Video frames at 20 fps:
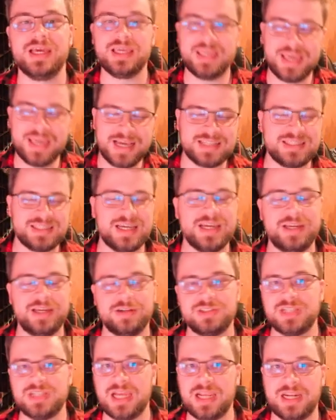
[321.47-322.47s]
Yes, I
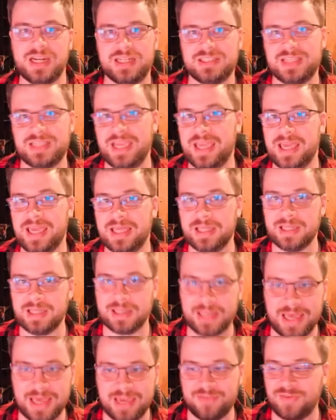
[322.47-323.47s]
understand it is taking
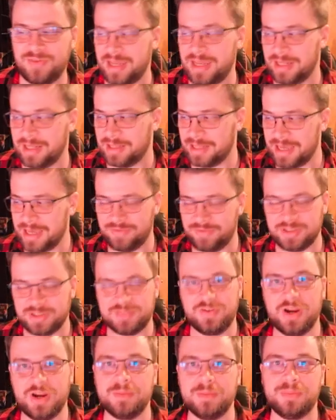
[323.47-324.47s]
life, and life is
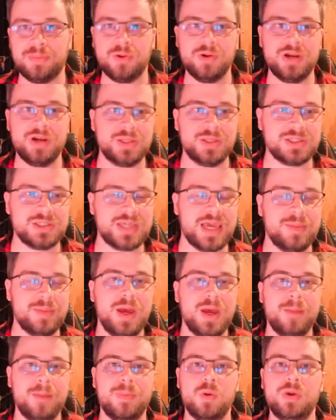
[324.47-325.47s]
very important in this game,
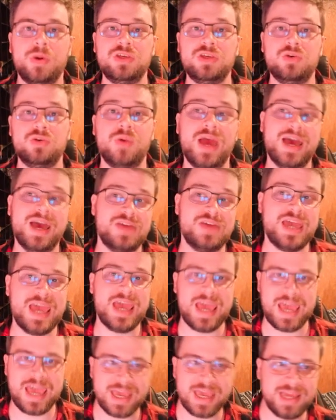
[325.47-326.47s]
but when you have a
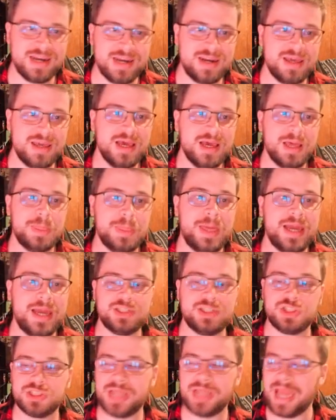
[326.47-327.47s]
hand that
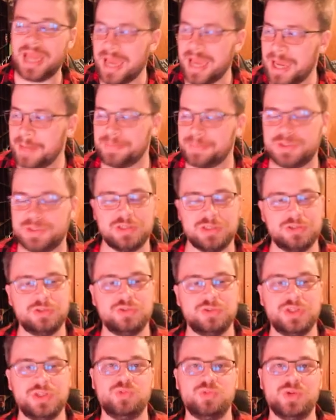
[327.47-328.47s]
is just
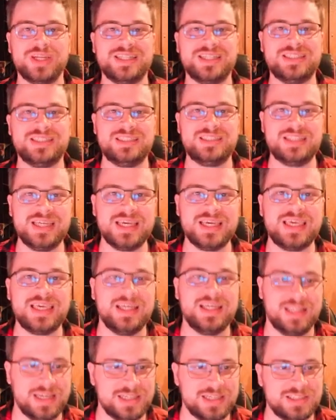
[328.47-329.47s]
absolutely
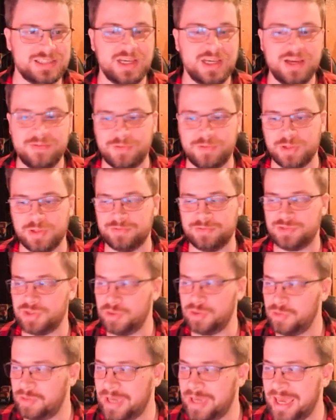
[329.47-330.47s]
ridiculous, full of
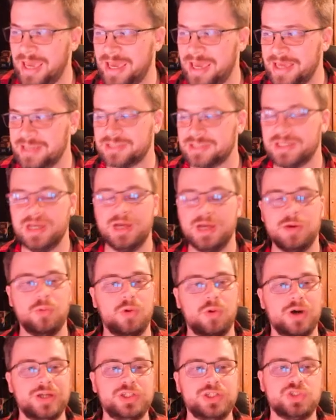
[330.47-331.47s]
2Ks,
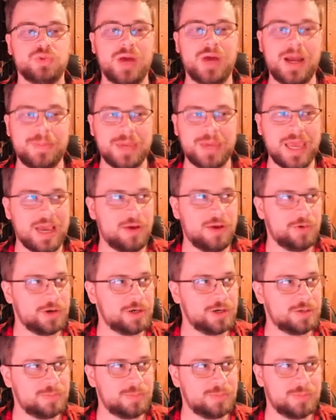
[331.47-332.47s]
1-drop counter